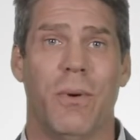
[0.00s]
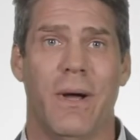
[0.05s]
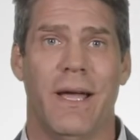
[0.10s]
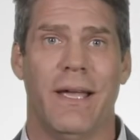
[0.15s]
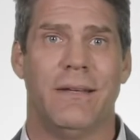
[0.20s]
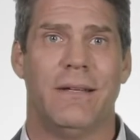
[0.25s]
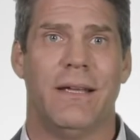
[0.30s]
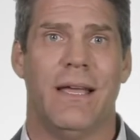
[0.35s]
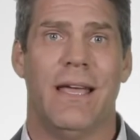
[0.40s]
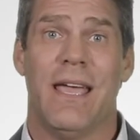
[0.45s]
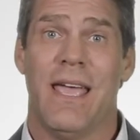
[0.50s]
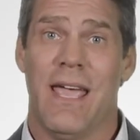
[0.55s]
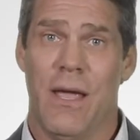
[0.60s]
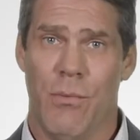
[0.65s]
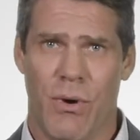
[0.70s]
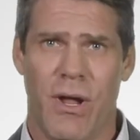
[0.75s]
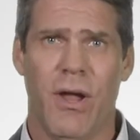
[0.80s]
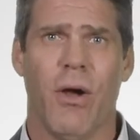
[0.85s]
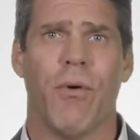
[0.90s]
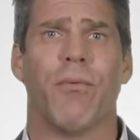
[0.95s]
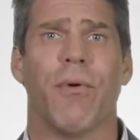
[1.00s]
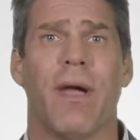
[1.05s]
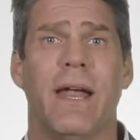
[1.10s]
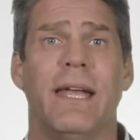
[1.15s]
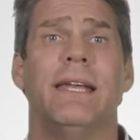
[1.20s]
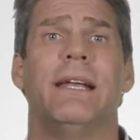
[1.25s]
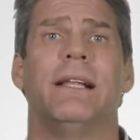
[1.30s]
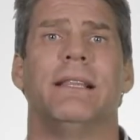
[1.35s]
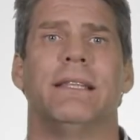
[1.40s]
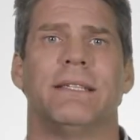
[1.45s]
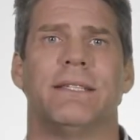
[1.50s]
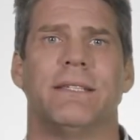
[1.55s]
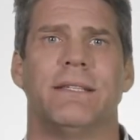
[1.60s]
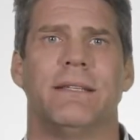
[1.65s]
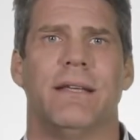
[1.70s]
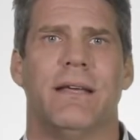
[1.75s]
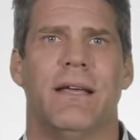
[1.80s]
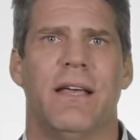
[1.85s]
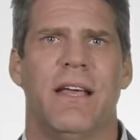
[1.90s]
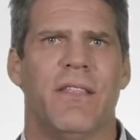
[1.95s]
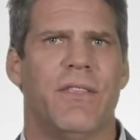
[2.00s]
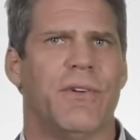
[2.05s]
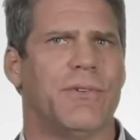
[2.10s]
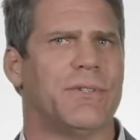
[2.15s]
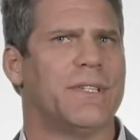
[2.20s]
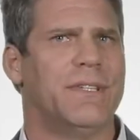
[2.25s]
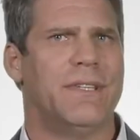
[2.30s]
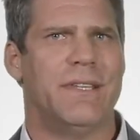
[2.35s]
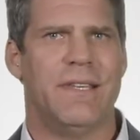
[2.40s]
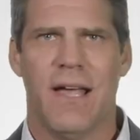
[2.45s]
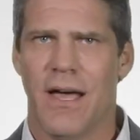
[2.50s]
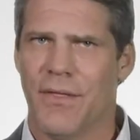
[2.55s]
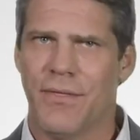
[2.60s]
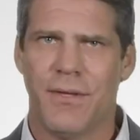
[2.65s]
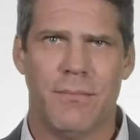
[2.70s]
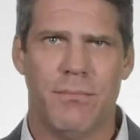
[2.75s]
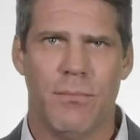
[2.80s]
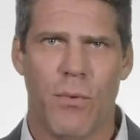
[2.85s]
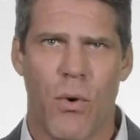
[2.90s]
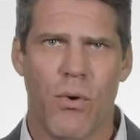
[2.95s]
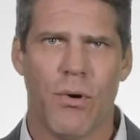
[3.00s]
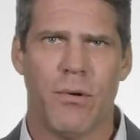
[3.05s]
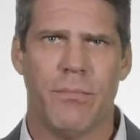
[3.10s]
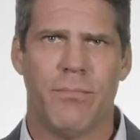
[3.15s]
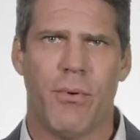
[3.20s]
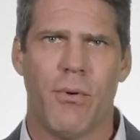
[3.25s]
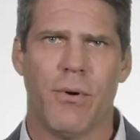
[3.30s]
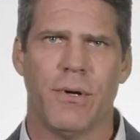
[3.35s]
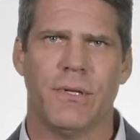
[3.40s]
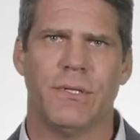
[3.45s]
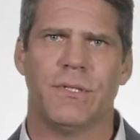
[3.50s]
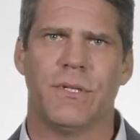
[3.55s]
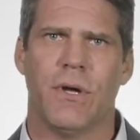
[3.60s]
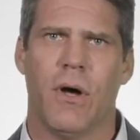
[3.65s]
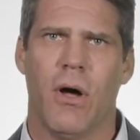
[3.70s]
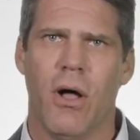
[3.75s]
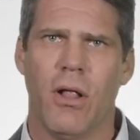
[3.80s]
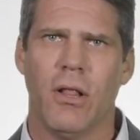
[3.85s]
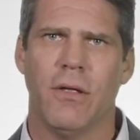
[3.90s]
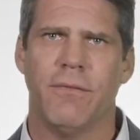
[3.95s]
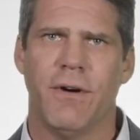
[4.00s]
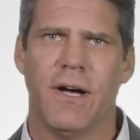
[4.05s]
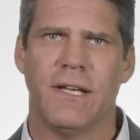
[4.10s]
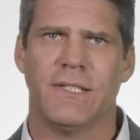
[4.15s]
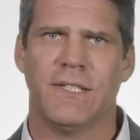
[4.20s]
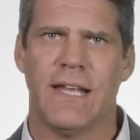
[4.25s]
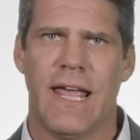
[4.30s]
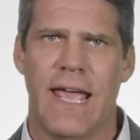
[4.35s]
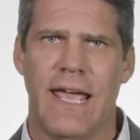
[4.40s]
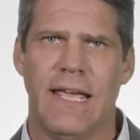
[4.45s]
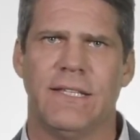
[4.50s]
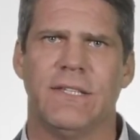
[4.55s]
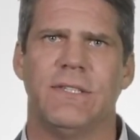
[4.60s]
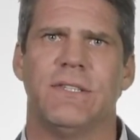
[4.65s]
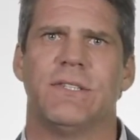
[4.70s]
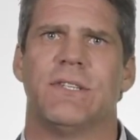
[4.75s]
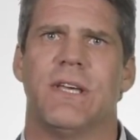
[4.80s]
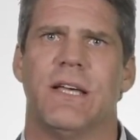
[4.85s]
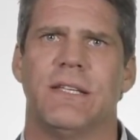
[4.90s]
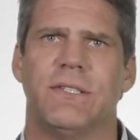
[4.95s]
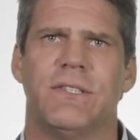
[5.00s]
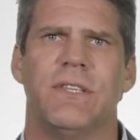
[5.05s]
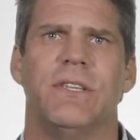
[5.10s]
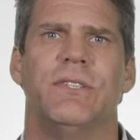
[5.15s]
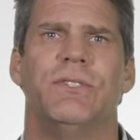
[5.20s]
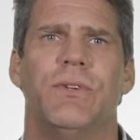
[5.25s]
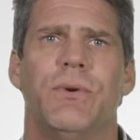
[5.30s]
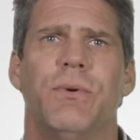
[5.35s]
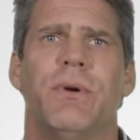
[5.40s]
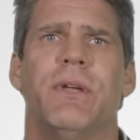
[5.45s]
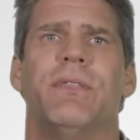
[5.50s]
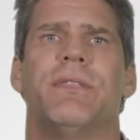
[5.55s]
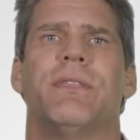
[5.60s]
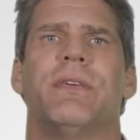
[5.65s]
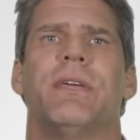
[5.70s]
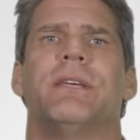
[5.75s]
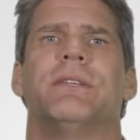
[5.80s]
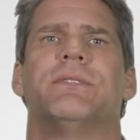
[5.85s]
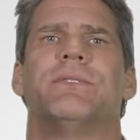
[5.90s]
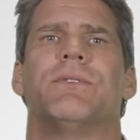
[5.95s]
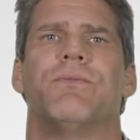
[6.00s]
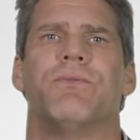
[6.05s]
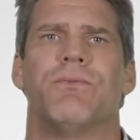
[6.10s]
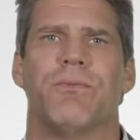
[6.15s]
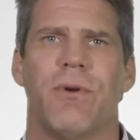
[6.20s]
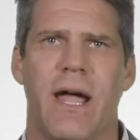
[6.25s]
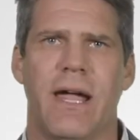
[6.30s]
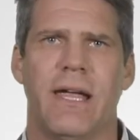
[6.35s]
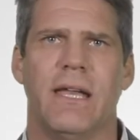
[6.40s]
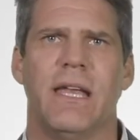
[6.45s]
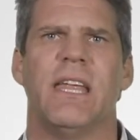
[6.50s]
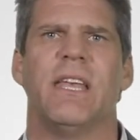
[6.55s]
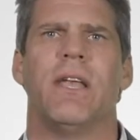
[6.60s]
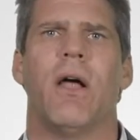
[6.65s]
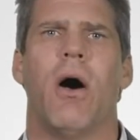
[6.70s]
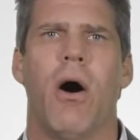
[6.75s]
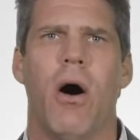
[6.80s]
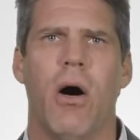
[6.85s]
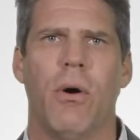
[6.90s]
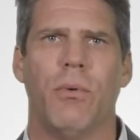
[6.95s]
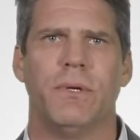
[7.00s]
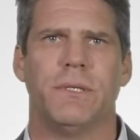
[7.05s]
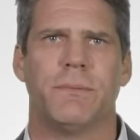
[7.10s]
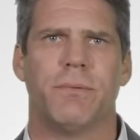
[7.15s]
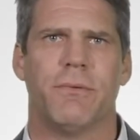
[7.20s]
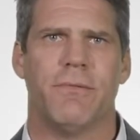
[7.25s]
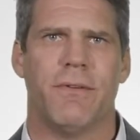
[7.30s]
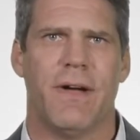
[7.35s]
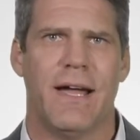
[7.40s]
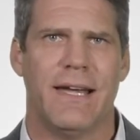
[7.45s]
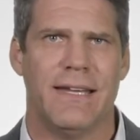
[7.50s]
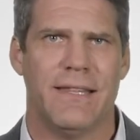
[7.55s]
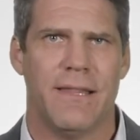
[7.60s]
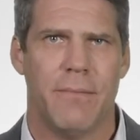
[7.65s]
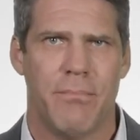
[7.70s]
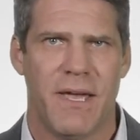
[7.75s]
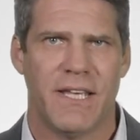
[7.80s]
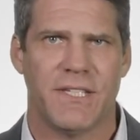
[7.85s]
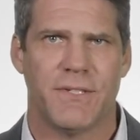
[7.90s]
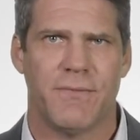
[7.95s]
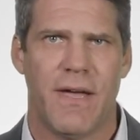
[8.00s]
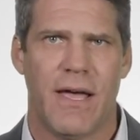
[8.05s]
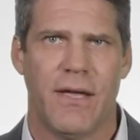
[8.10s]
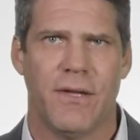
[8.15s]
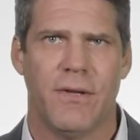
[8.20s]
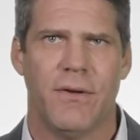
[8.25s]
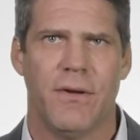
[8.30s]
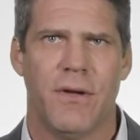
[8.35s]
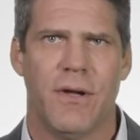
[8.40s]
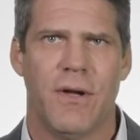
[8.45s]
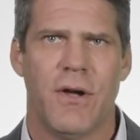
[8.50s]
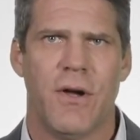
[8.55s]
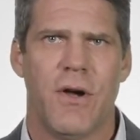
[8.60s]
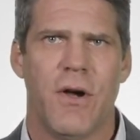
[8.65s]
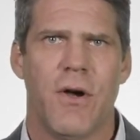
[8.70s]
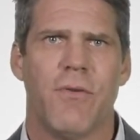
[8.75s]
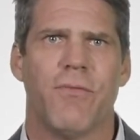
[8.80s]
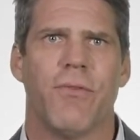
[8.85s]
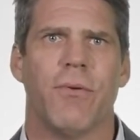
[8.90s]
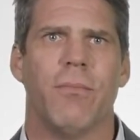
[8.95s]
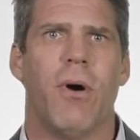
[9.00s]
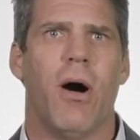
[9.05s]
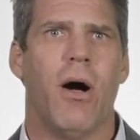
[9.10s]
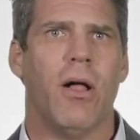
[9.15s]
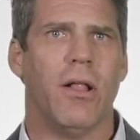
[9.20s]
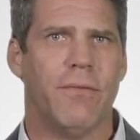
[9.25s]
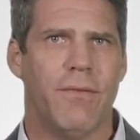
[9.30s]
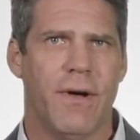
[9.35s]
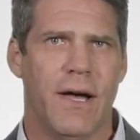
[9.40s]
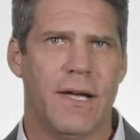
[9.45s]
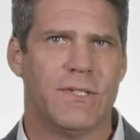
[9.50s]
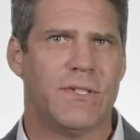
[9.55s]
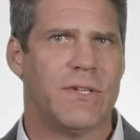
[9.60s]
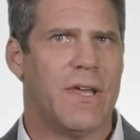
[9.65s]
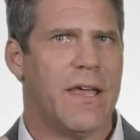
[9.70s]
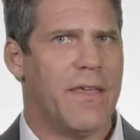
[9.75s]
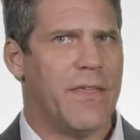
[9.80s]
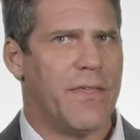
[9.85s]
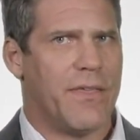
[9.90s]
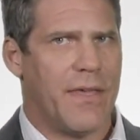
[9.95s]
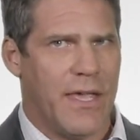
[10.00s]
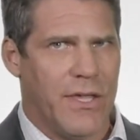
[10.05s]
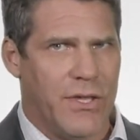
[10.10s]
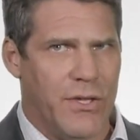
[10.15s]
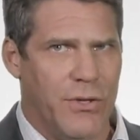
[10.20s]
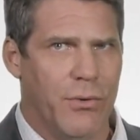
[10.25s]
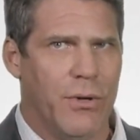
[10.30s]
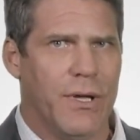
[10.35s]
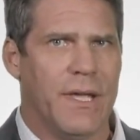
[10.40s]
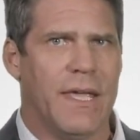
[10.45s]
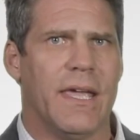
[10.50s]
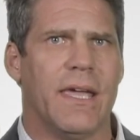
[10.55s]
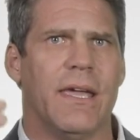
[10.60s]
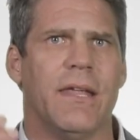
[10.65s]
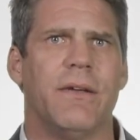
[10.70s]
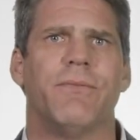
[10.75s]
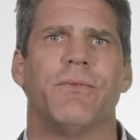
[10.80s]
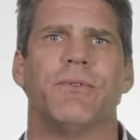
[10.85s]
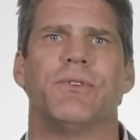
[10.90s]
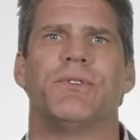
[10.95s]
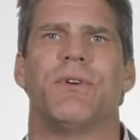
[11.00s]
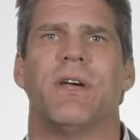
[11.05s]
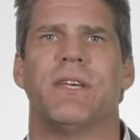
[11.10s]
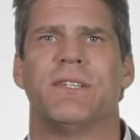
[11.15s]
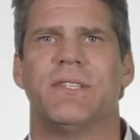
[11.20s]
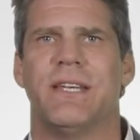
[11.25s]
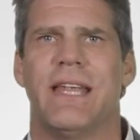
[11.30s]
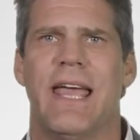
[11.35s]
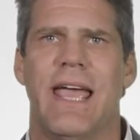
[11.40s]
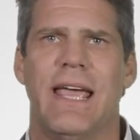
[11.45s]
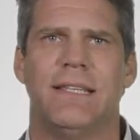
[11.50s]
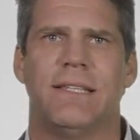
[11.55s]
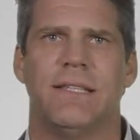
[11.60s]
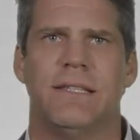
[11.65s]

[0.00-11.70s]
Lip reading: away, and we are ready to listen. There's nothing more important to all of us at Heidt & Sons than doing things right and always providing the best value. From all of us, thank you again for trusting Heidt